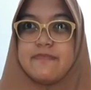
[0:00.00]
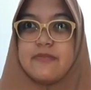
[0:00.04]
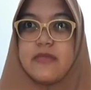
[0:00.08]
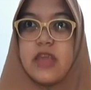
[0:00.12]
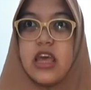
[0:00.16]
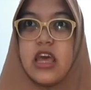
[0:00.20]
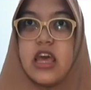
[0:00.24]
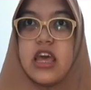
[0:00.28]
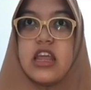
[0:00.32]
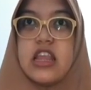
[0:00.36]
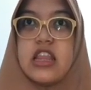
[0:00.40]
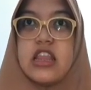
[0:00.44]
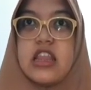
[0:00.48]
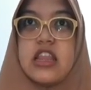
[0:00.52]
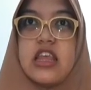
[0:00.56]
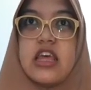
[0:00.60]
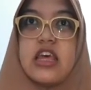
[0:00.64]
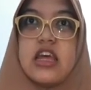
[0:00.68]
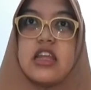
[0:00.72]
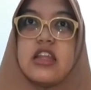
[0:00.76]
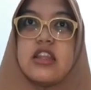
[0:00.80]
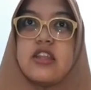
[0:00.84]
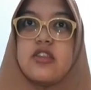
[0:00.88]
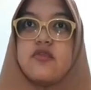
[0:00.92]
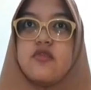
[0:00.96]
And
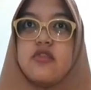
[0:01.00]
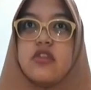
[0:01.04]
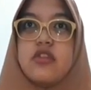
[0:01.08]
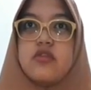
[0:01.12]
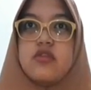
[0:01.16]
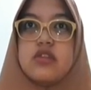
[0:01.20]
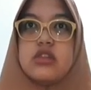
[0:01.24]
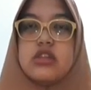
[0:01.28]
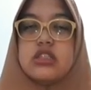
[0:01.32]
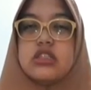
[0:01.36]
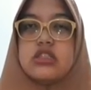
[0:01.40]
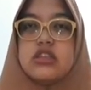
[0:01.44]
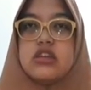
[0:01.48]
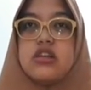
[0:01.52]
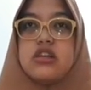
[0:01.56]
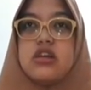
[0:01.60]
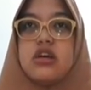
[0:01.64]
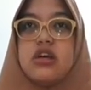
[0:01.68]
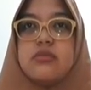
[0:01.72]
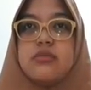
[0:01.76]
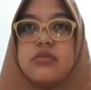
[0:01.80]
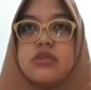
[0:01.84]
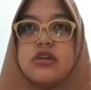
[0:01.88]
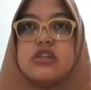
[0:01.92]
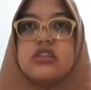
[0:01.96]
then we will talk
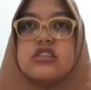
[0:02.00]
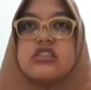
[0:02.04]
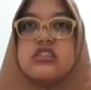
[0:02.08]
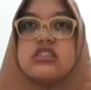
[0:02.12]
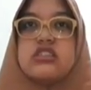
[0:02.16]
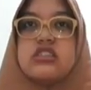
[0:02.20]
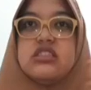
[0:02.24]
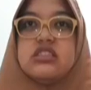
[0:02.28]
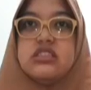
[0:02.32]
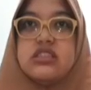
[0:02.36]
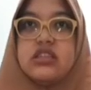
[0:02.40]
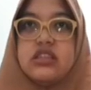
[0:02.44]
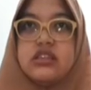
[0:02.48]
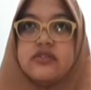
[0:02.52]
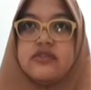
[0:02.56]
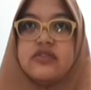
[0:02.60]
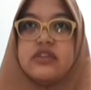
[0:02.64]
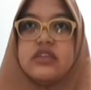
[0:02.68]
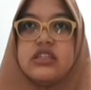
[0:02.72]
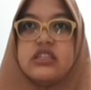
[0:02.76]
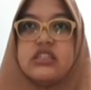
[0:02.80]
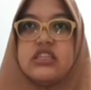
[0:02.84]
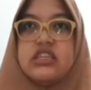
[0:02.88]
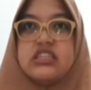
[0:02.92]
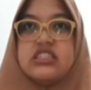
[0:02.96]
about
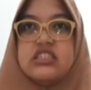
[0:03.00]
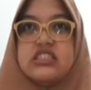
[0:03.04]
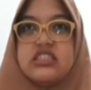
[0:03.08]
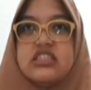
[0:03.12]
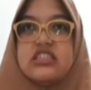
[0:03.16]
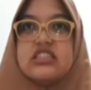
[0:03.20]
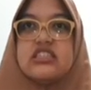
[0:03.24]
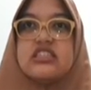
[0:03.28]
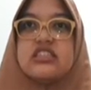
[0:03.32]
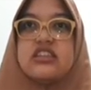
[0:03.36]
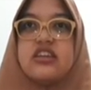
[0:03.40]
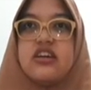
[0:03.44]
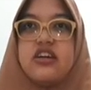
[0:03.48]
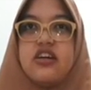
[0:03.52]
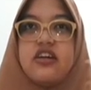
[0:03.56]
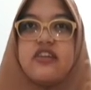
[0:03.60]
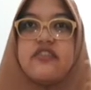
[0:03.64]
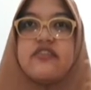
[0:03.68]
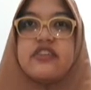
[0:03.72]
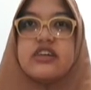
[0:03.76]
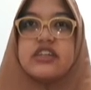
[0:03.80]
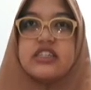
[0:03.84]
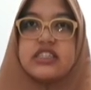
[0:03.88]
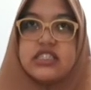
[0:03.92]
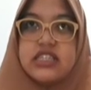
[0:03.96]
disadvantages of
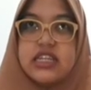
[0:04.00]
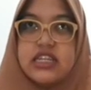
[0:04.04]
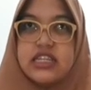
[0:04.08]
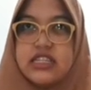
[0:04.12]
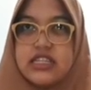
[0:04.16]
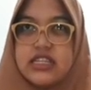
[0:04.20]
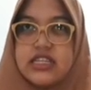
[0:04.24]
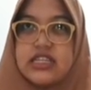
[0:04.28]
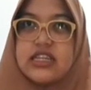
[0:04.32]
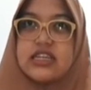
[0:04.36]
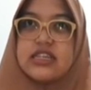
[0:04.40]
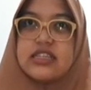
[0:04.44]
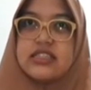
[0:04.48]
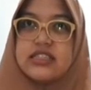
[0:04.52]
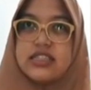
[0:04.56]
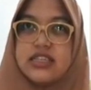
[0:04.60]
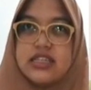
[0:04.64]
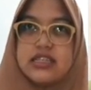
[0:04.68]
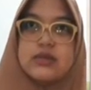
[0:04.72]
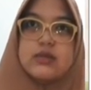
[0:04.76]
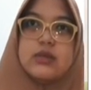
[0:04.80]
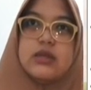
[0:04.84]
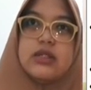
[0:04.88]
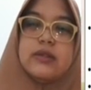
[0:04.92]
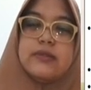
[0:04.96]
authentic
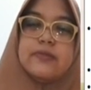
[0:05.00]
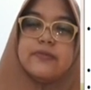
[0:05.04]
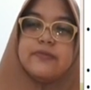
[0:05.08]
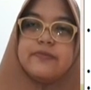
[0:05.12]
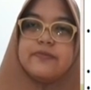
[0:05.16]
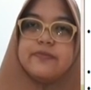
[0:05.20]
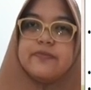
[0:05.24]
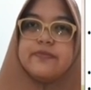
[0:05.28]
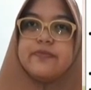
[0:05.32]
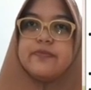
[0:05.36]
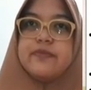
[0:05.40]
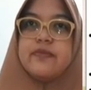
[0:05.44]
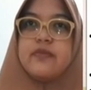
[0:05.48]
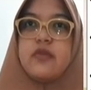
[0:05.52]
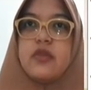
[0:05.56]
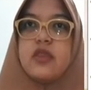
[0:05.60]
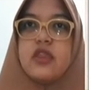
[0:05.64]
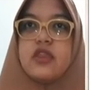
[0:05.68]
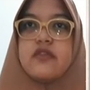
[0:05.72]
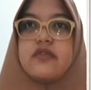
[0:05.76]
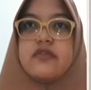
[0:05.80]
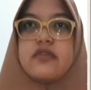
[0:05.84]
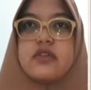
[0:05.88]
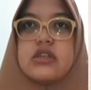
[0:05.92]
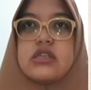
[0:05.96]
assessment.
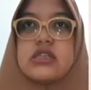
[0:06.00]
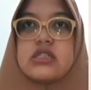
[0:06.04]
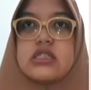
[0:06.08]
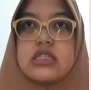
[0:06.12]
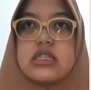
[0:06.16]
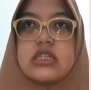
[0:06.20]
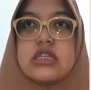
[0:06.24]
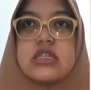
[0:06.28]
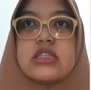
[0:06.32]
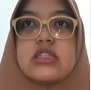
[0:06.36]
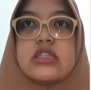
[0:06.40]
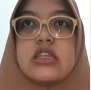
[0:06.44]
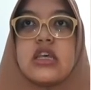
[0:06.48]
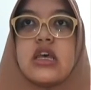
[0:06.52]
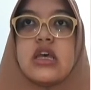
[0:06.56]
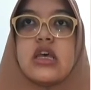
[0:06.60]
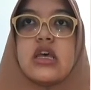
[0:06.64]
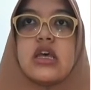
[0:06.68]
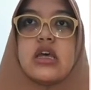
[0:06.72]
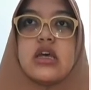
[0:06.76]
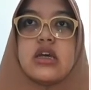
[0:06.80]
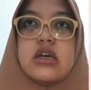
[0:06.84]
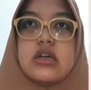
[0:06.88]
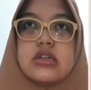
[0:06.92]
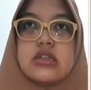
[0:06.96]
The first is
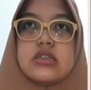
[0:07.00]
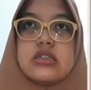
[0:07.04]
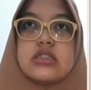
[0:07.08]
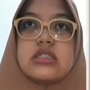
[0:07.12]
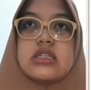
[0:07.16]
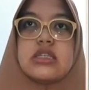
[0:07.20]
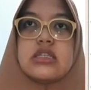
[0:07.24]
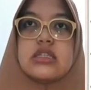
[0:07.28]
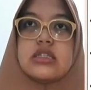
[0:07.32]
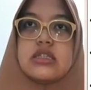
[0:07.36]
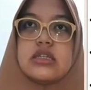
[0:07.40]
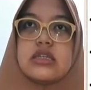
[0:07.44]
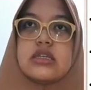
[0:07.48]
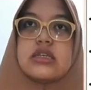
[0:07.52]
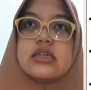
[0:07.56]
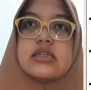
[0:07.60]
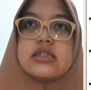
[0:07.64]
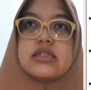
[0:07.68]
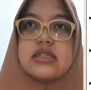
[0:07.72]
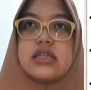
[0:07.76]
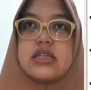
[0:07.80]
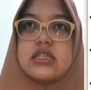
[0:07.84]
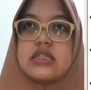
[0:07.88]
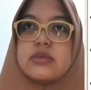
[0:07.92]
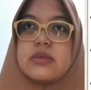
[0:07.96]
authentic
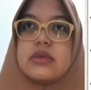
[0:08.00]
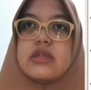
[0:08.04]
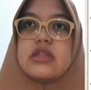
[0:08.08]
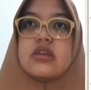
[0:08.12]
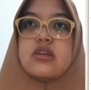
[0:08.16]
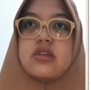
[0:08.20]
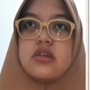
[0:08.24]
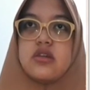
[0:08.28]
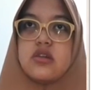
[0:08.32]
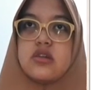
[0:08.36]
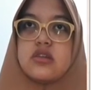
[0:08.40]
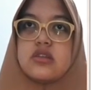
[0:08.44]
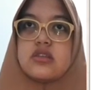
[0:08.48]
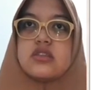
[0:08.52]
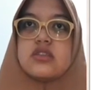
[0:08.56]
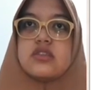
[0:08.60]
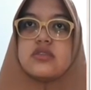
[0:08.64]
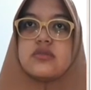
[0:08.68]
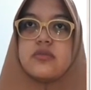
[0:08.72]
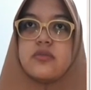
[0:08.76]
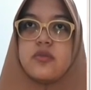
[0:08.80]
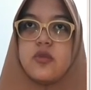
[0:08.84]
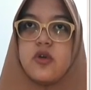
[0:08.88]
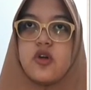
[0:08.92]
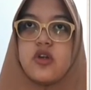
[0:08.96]
assessment costs
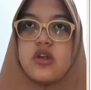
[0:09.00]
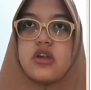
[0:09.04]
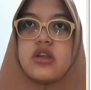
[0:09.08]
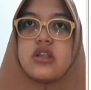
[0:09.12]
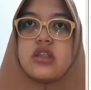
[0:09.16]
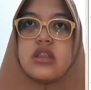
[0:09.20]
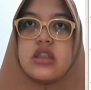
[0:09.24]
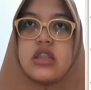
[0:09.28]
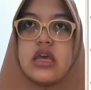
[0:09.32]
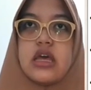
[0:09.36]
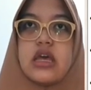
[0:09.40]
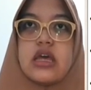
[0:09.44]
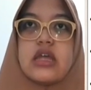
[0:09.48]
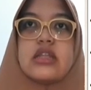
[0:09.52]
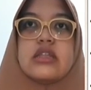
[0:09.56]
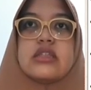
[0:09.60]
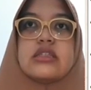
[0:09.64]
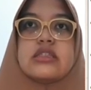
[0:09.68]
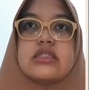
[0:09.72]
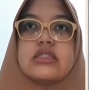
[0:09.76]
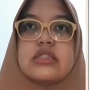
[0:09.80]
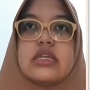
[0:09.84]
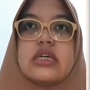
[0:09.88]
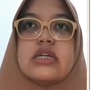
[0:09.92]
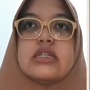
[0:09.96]
more than
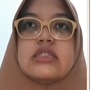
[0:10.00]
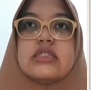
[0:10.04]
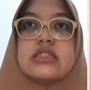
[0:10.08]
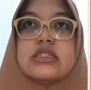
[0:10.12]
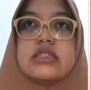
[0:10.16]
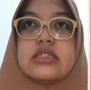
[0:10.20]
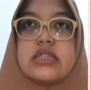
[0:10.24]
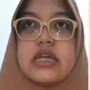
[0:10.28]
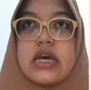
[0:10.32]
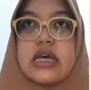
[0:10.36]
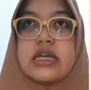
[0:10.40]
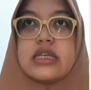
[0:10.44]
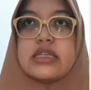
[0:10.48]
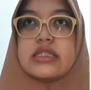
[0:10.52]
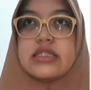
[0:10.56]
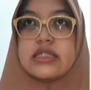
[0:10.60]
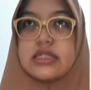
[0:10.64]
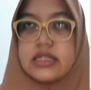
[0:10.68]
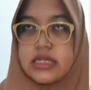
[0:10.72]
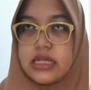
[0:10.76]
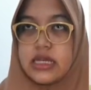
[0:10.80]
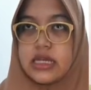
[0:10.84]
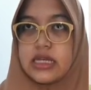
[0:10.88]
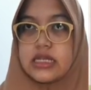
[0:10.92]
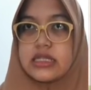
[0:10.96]
standardized
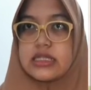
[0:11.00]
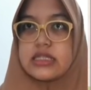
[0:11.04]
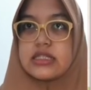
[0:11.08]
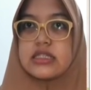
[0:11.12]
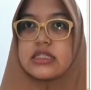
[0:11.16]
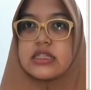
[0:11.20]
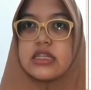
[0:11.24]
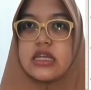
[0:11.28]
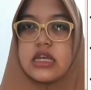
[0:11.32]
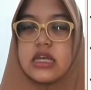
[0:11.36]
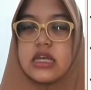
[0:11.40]
tests,